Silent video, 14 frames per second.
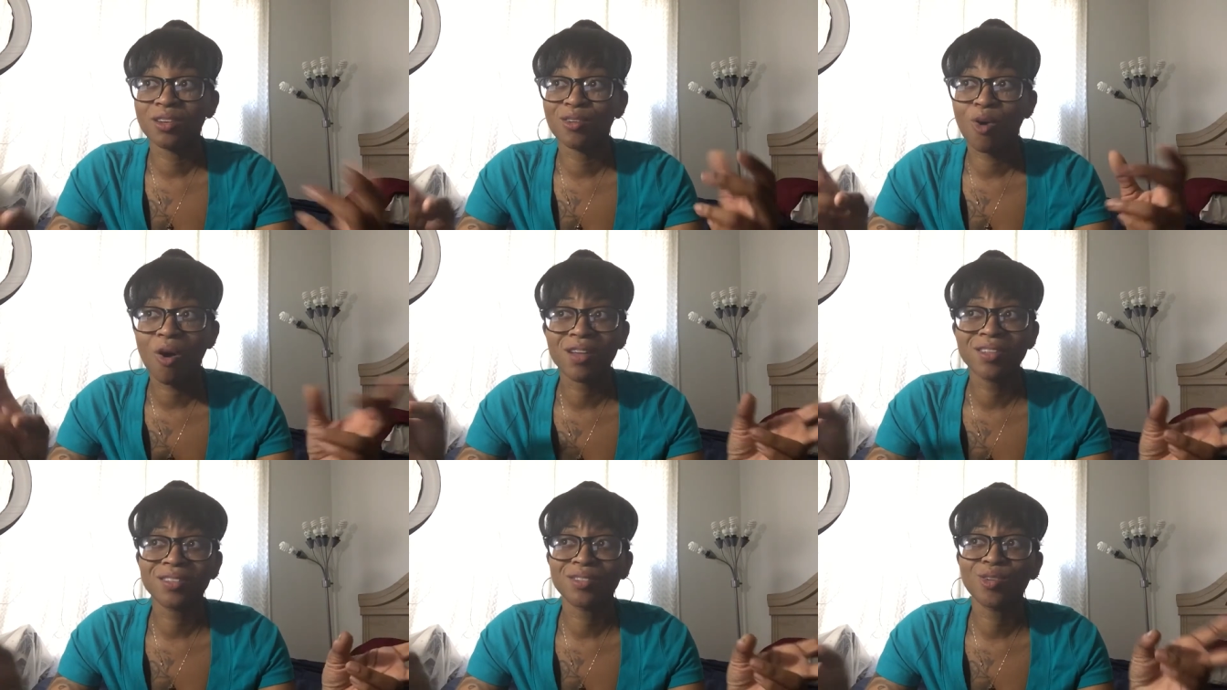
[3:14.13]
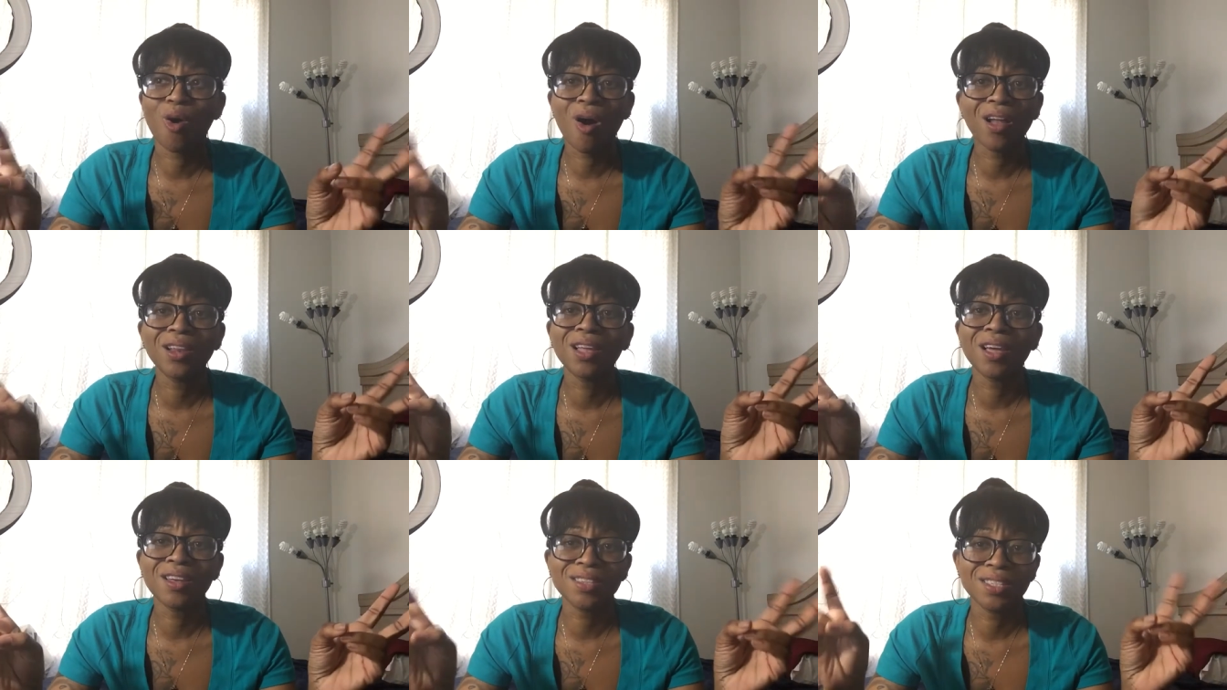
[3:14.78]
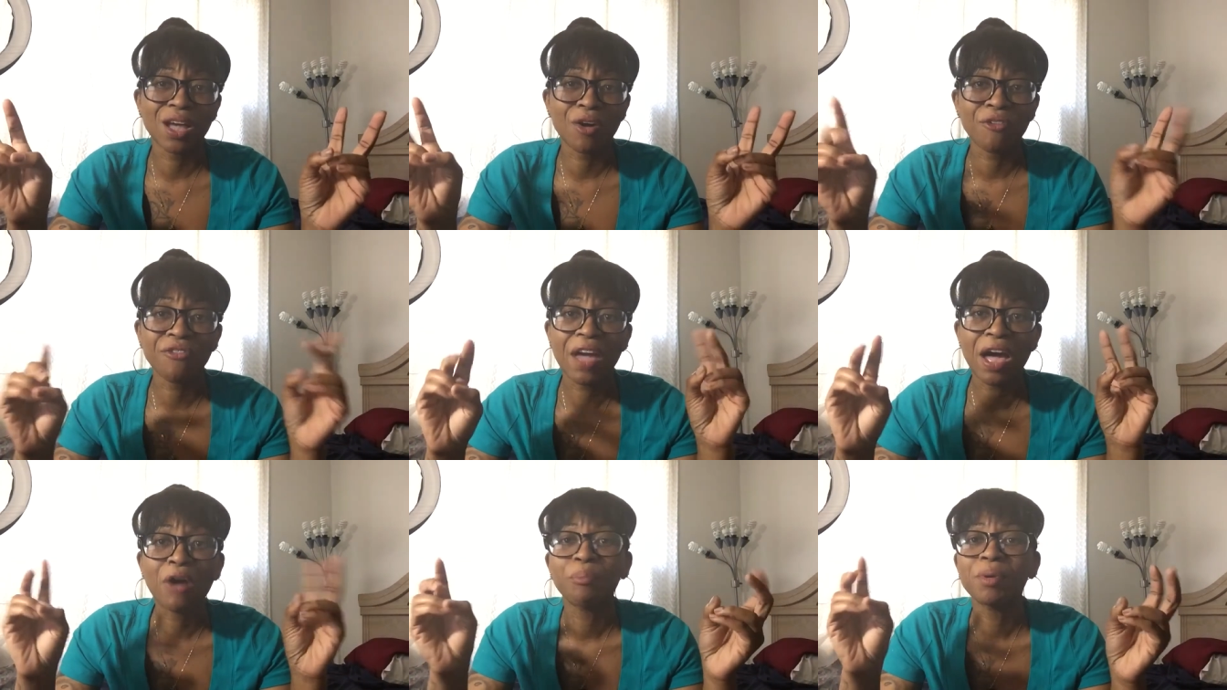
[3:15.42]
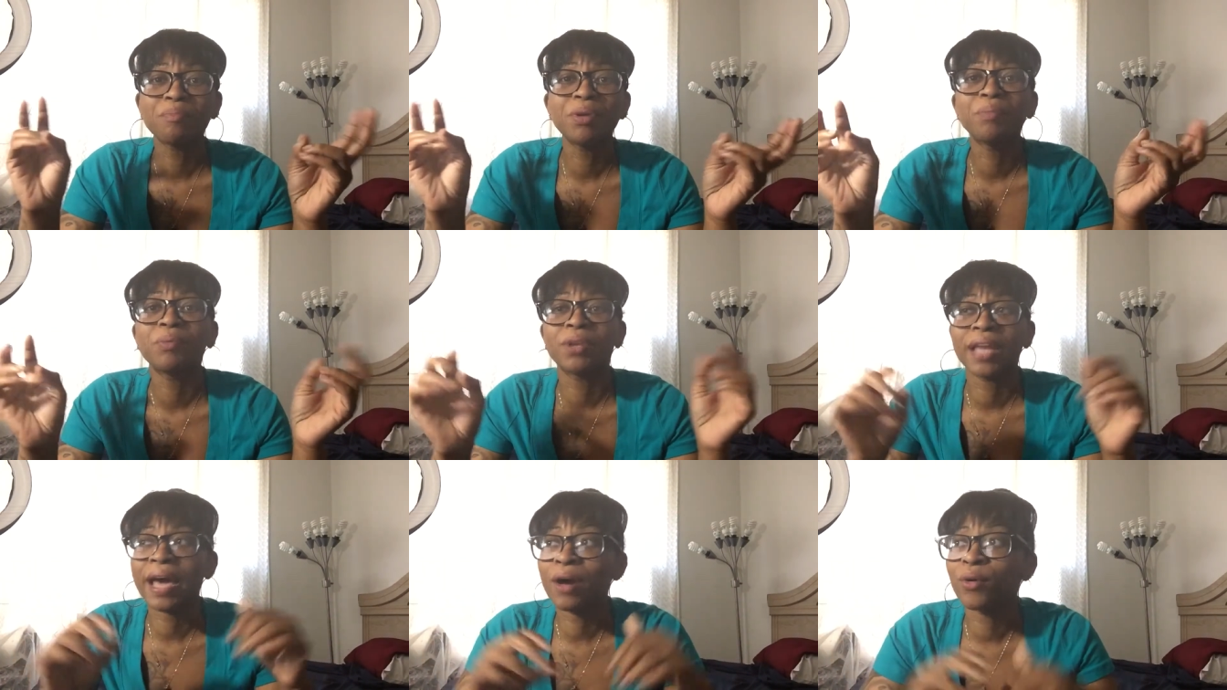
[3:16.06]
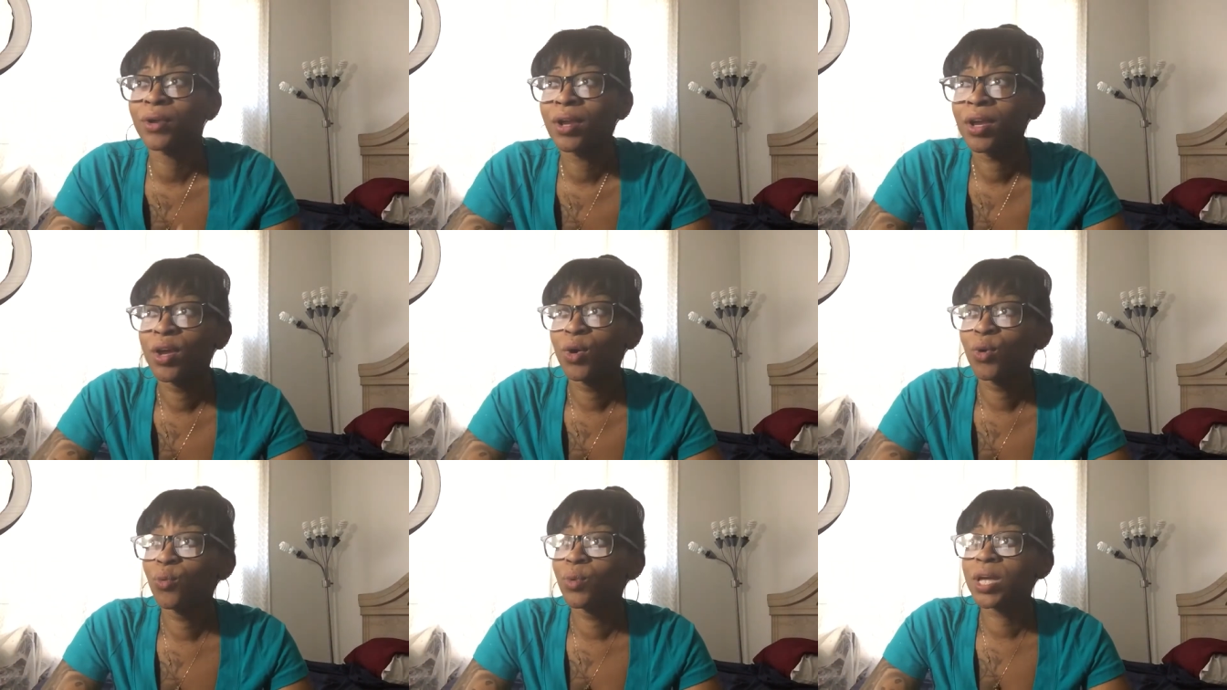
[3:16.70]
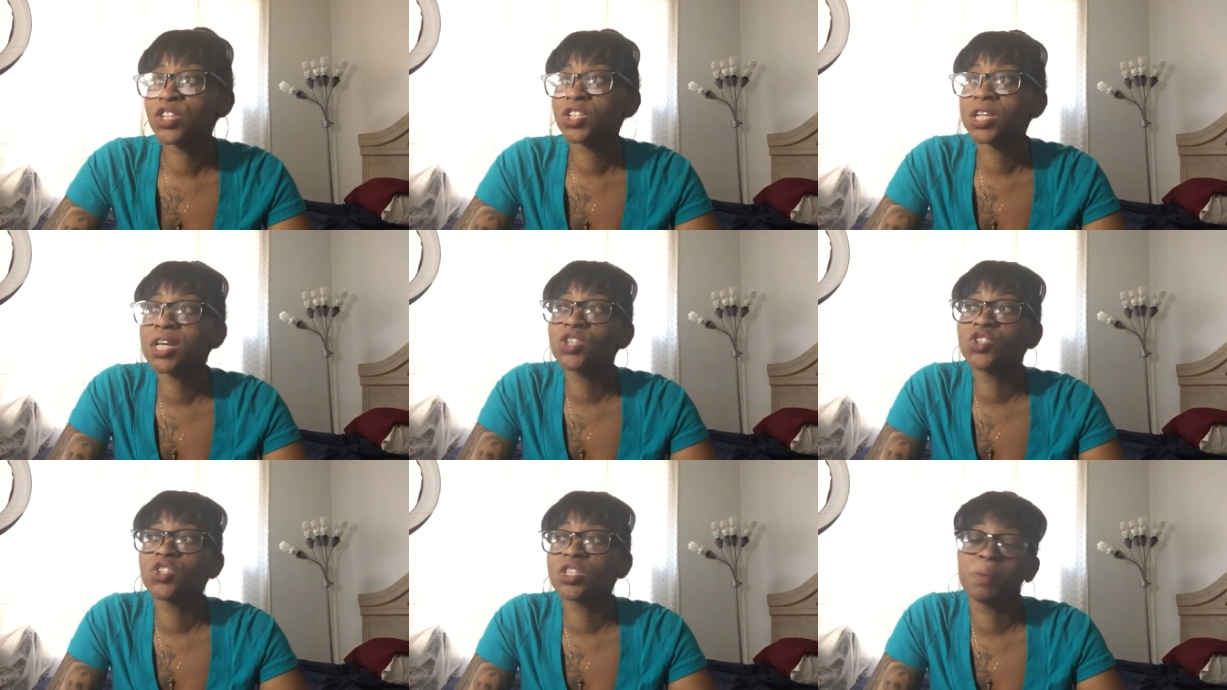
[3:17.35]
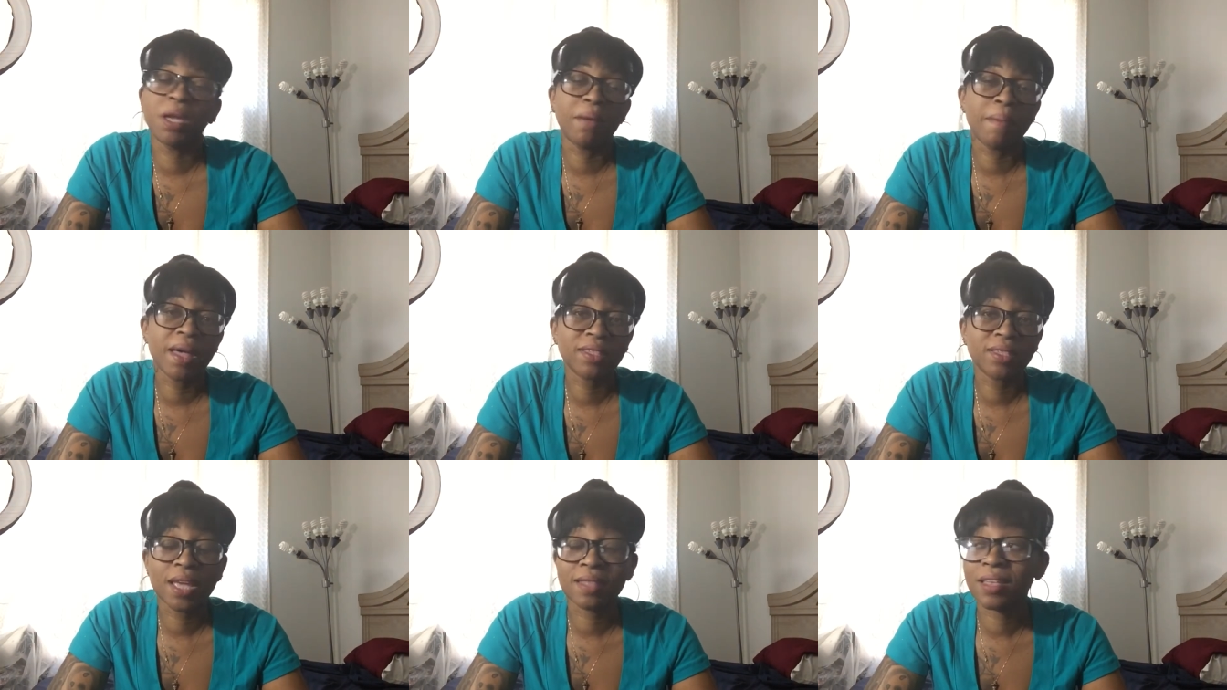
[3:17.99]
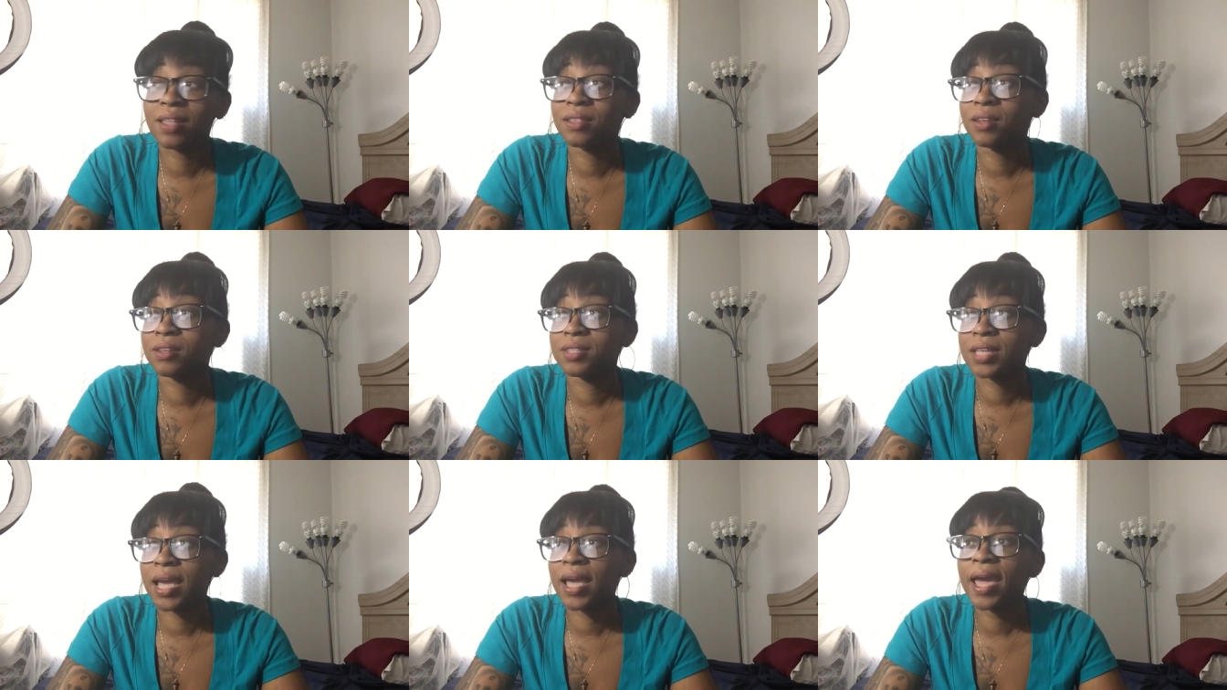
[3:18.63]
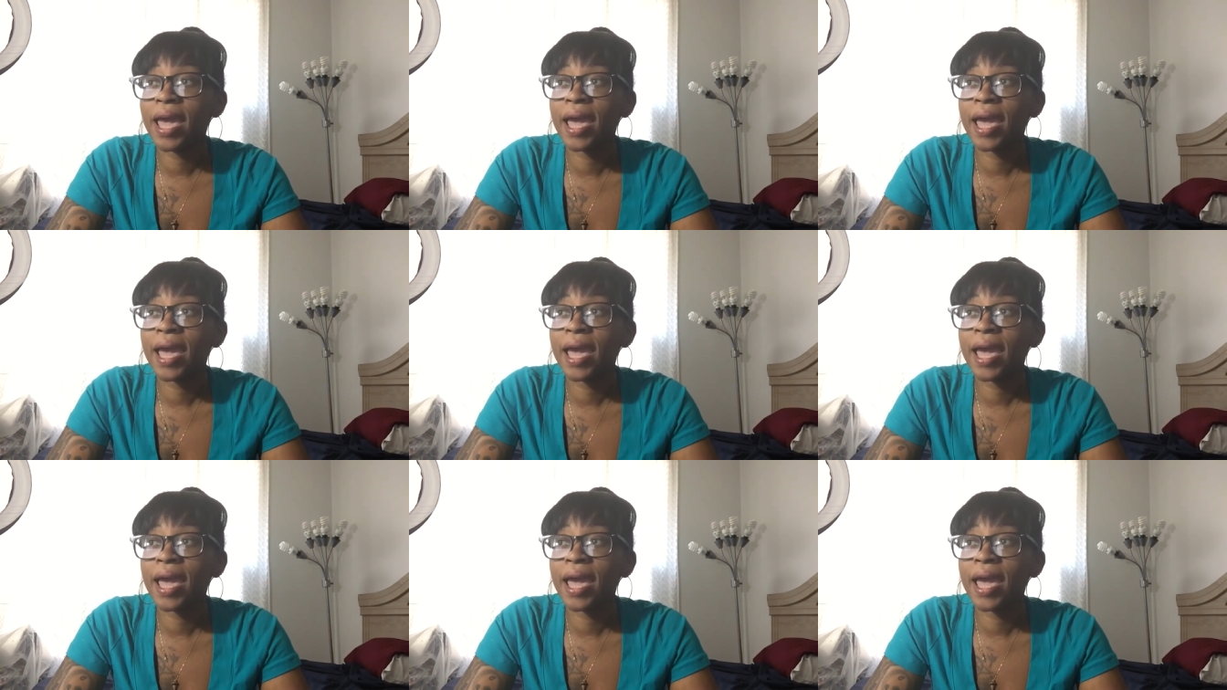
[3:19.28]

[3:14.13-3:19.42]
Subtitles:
call herself helping people out, which is just being messy at the end of the day.